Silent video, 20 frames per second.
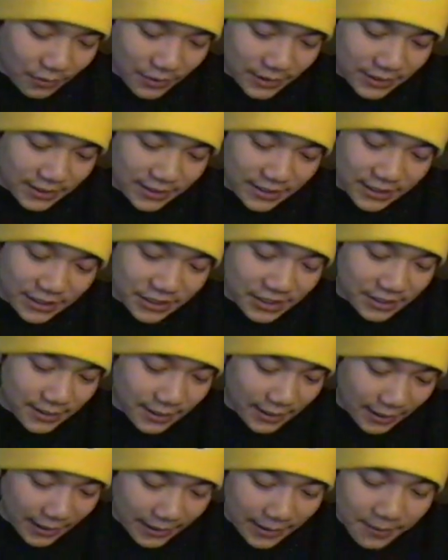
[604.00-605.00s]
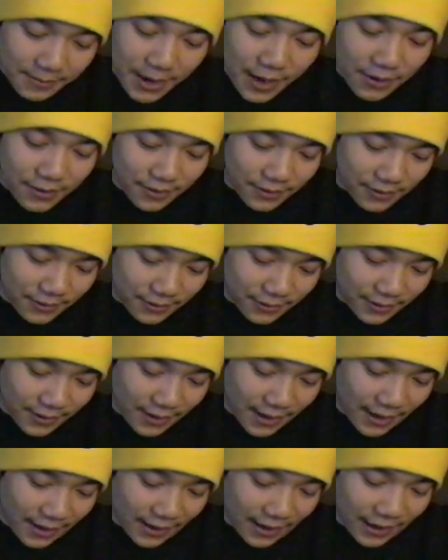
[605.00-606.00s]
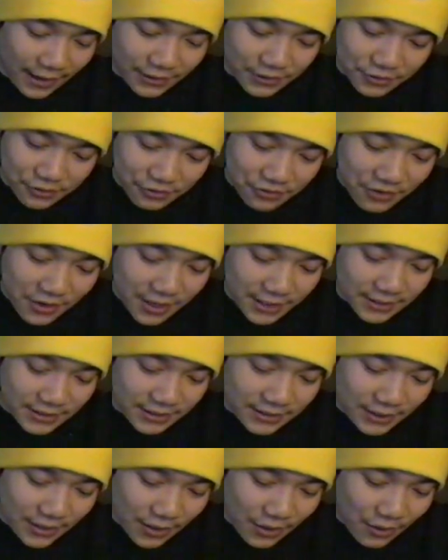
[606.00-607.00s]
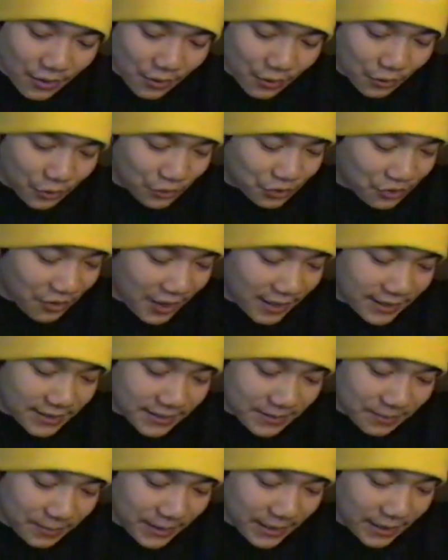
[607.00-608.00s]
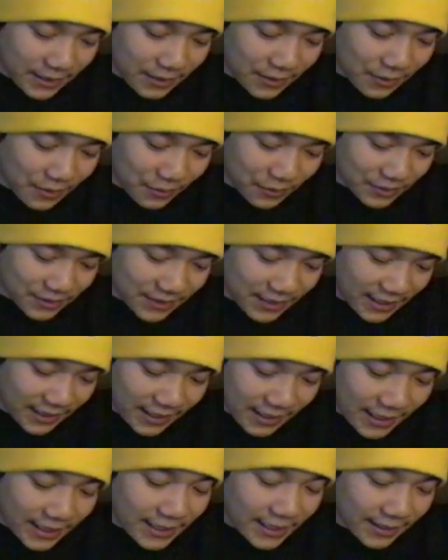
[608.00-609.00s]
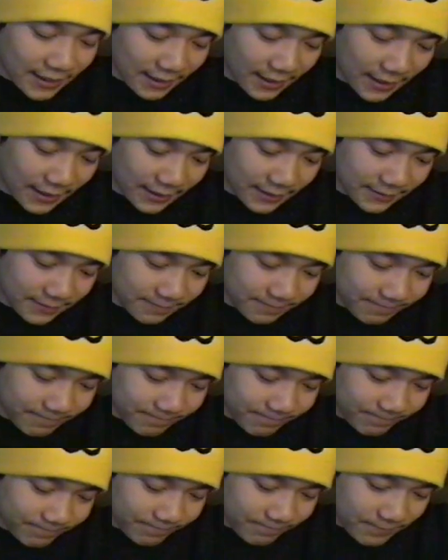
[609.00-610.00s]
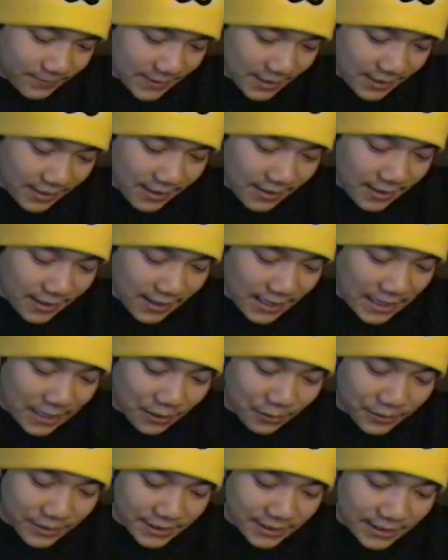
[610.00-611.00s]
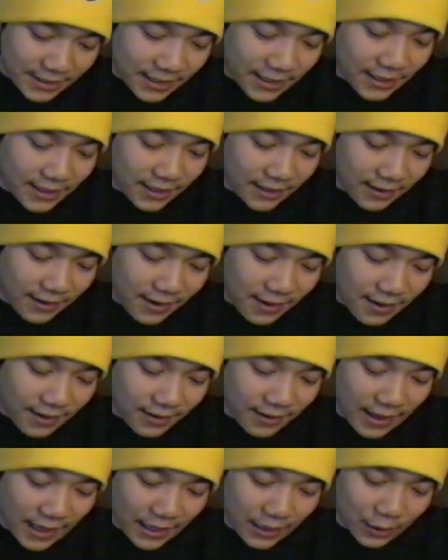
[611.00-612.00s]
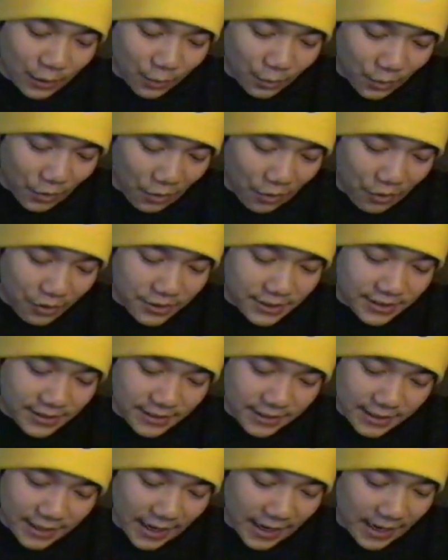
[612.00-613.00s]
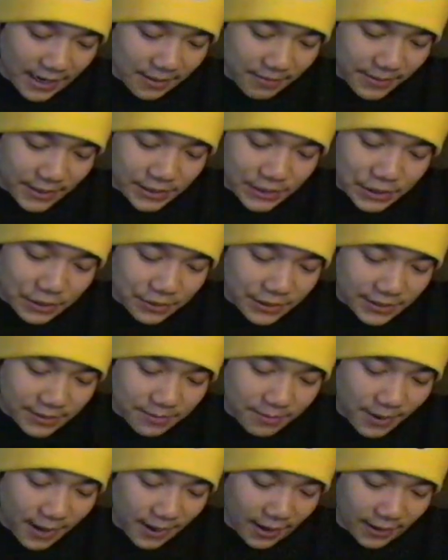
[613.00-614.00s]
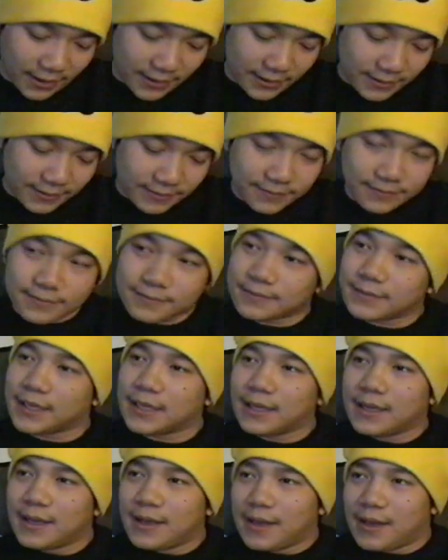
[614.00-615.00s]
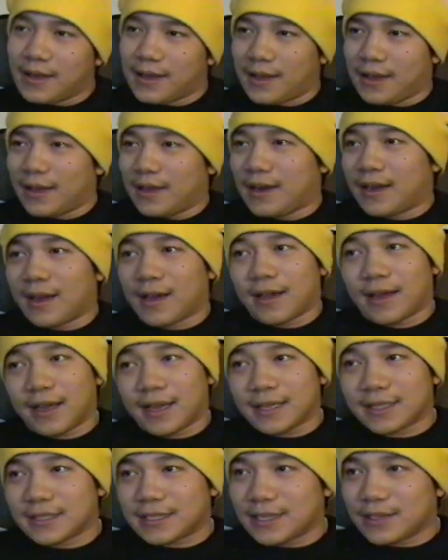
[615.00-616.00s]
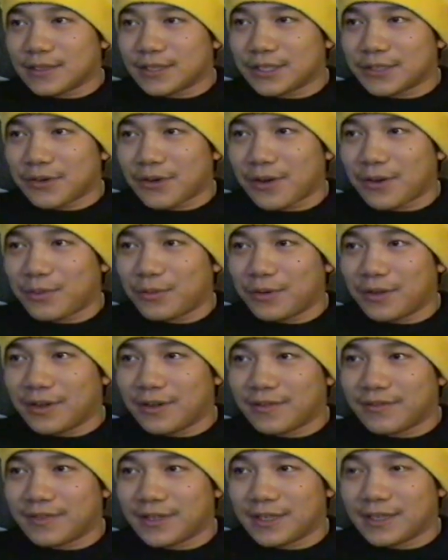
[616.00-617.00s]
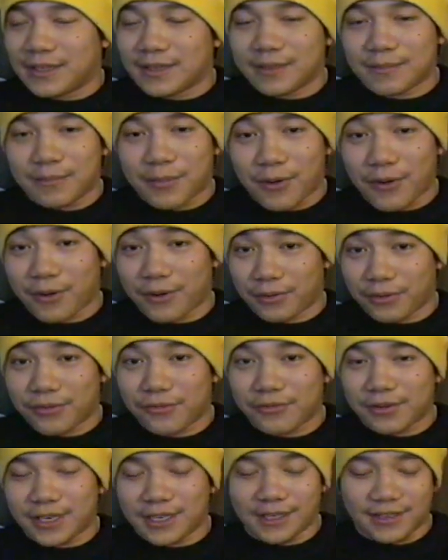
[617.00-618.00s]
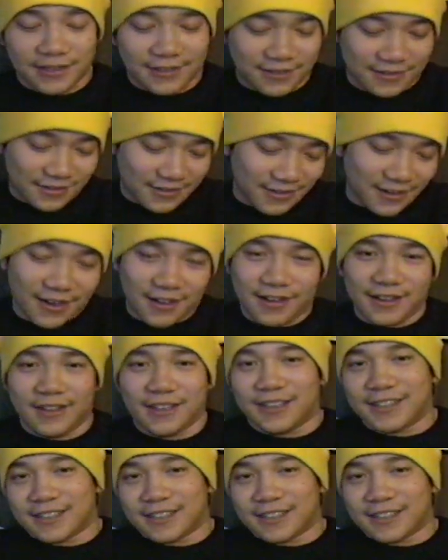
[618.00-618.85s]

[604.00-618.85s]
was to just think about her and not stress or try to speak or say anything. It was then that the words came into his mind, and I guess I'll start with uh, part three on